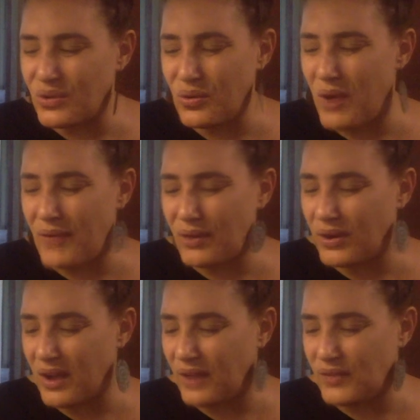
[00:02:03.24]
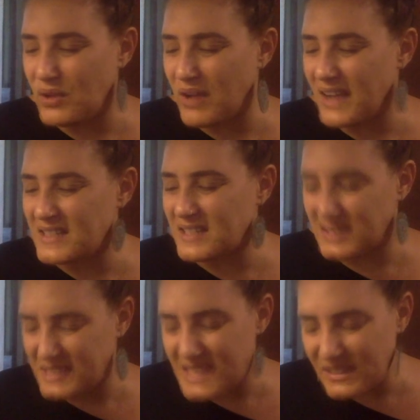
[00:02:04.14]
whoever of you guys
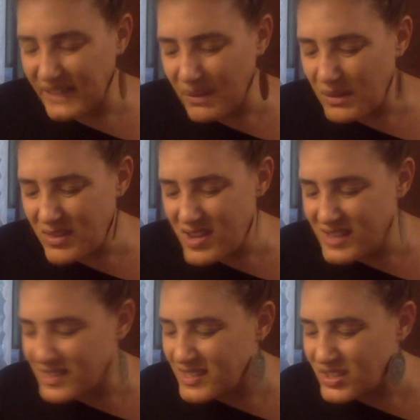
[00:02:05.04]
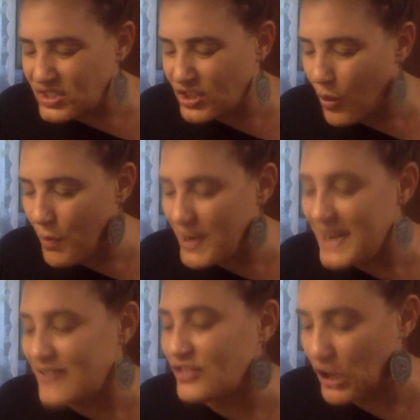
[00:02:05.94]
that's dealing with this, this is so
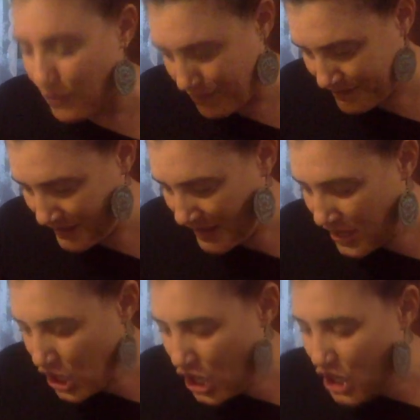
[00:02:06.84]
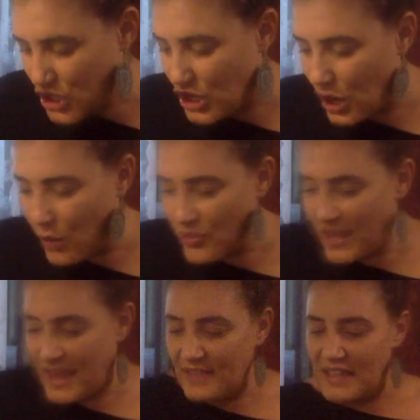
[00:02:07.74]
beneath you. You know,
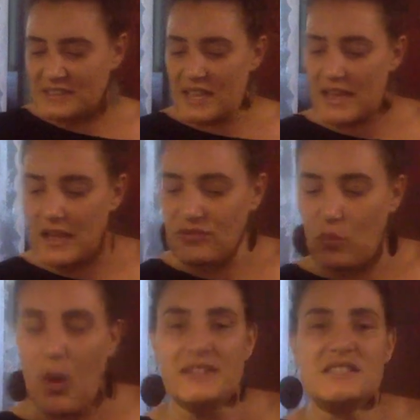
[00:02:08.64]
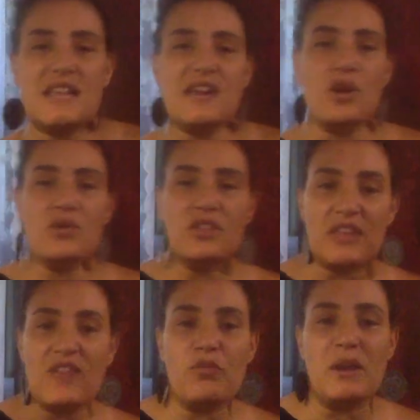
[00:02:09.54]
it's like once they know that
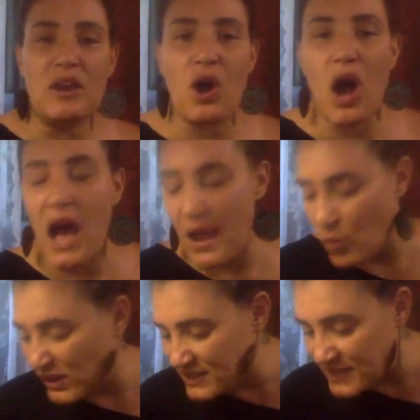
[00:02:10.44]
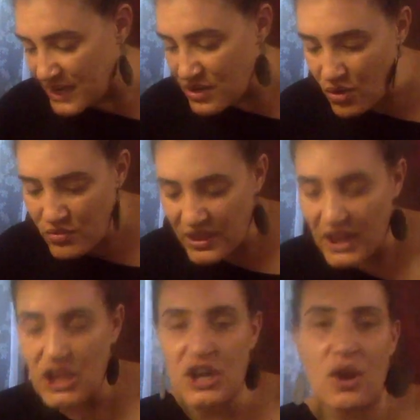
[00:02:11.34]
they've been caught, once they know
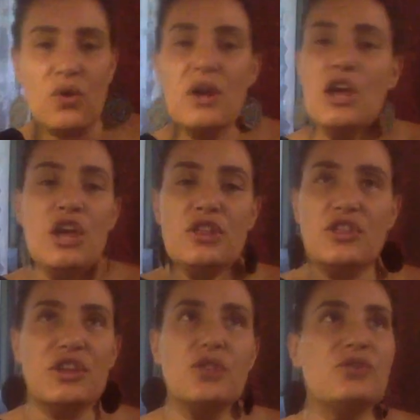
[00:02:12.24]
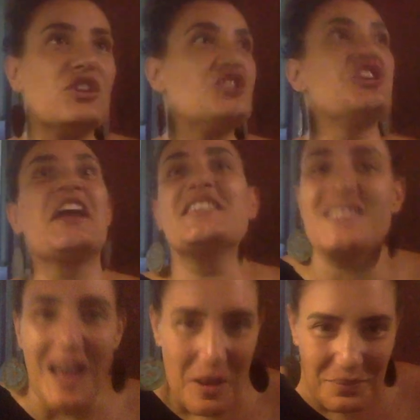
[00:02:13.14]
that, you know, the jig is
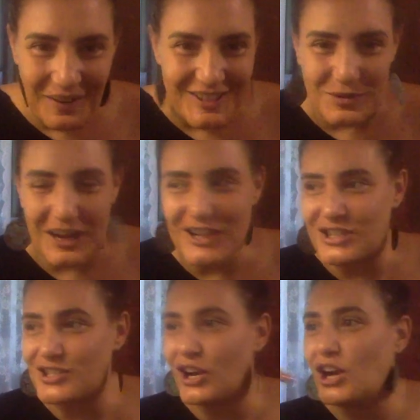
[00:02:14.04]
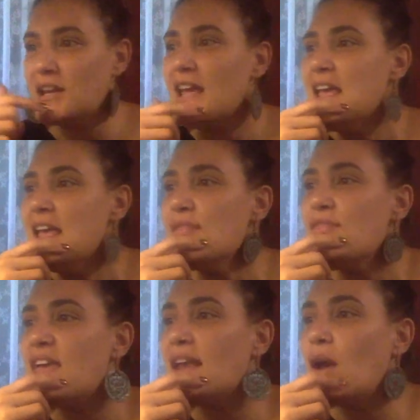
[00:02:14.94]
up, is what I just heard,
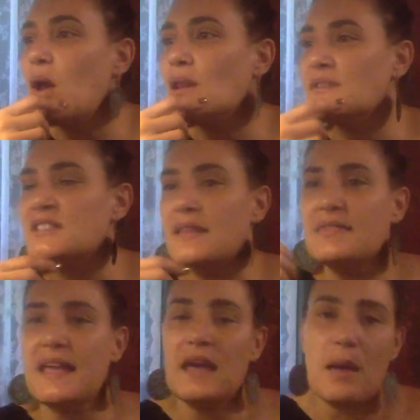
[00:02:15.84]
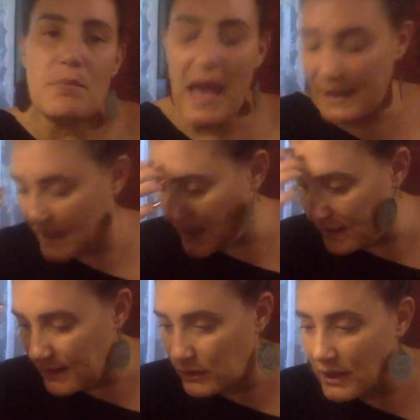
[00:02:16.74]
then all of a sudden they come back in
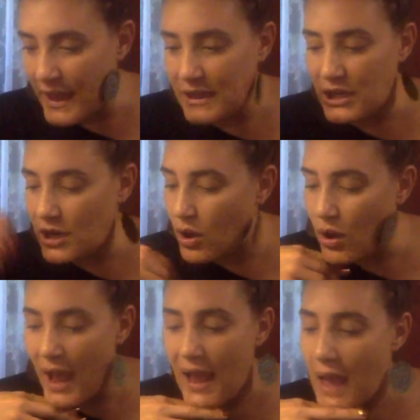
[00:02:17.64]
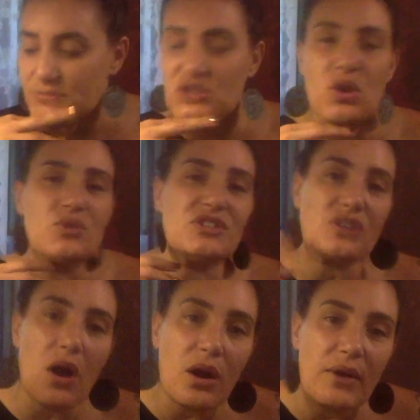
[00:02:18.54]
and they're like, you know, I'm so
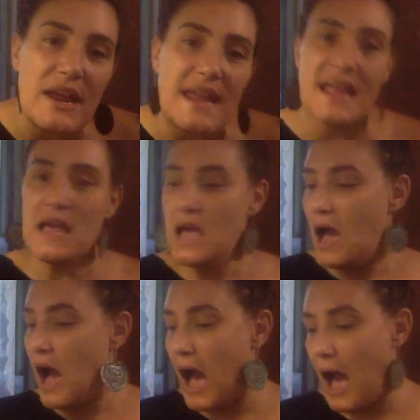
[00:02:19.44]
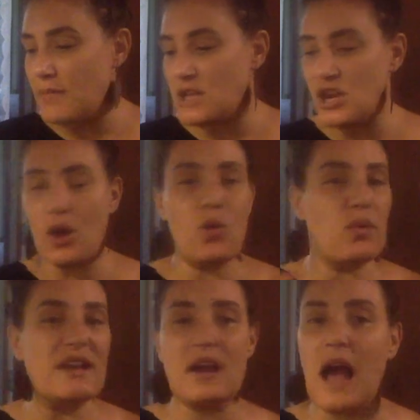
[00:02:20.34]
sorry. You know,
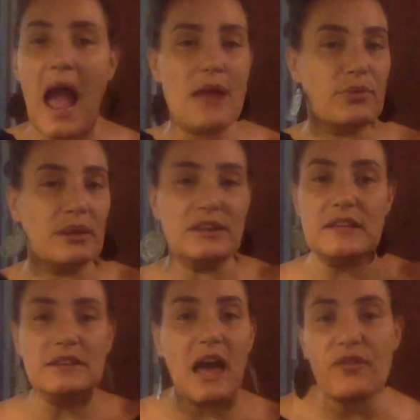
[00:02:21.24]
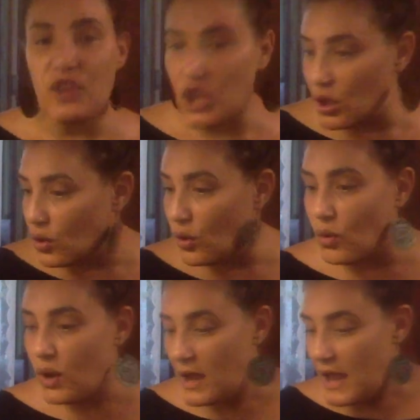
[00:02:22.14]
I really love
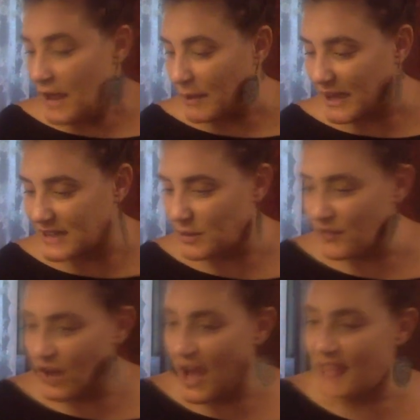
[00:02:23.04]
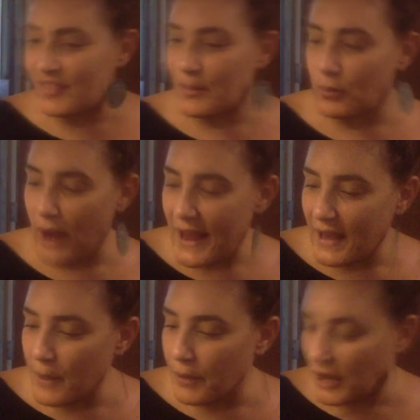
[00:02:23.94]
you, because we've got the
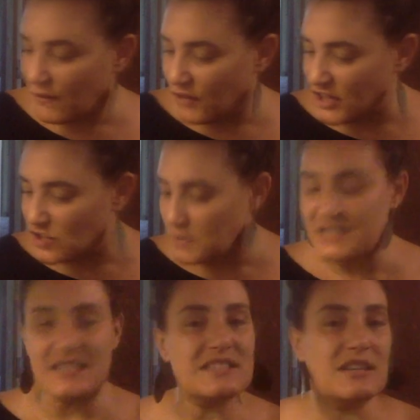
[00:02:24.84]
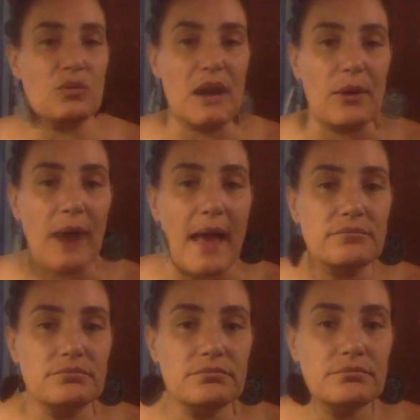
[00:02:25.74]
breakup, unfinished business, and regret
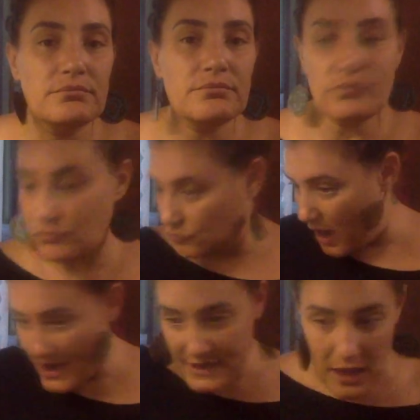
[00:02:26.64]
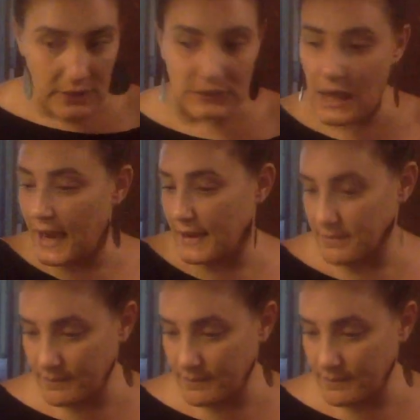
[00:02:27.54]
right down the line.